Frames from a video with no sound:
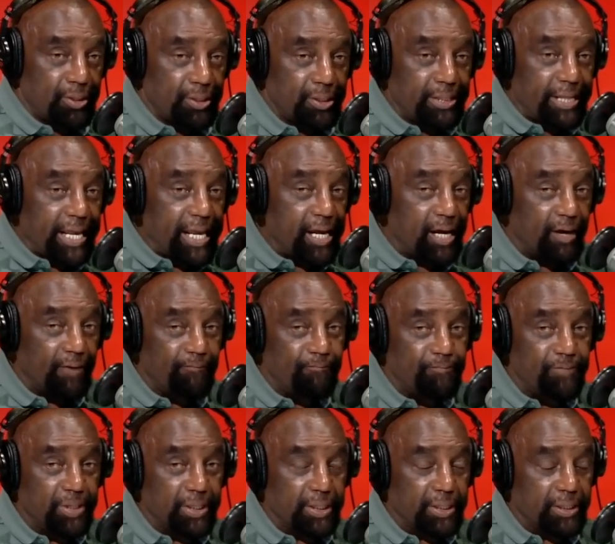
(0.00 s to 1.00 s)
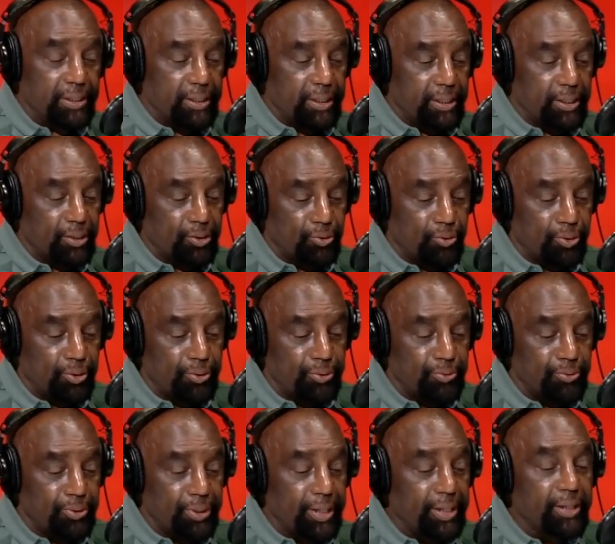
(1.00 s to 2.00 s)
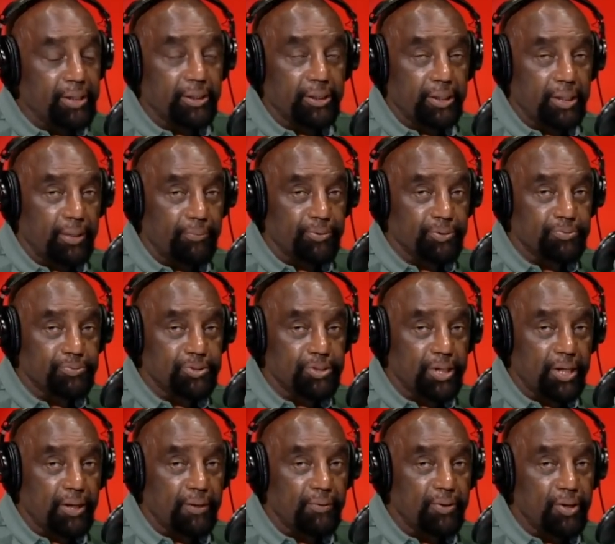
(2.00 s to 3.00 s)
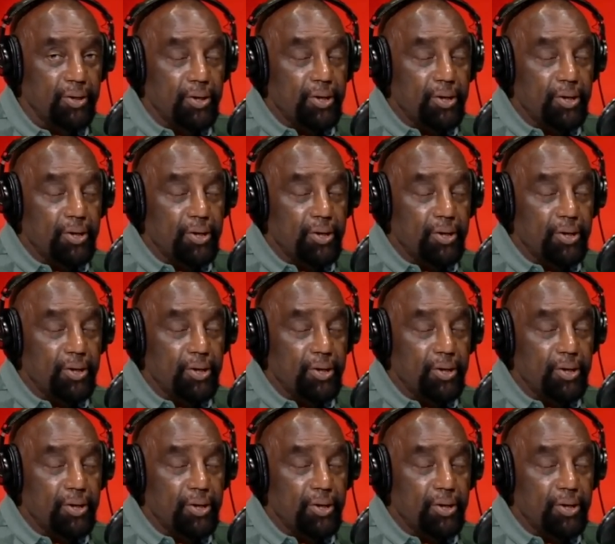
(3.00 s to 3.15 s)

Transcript: they are feeling and going through. They couldn't help themselves.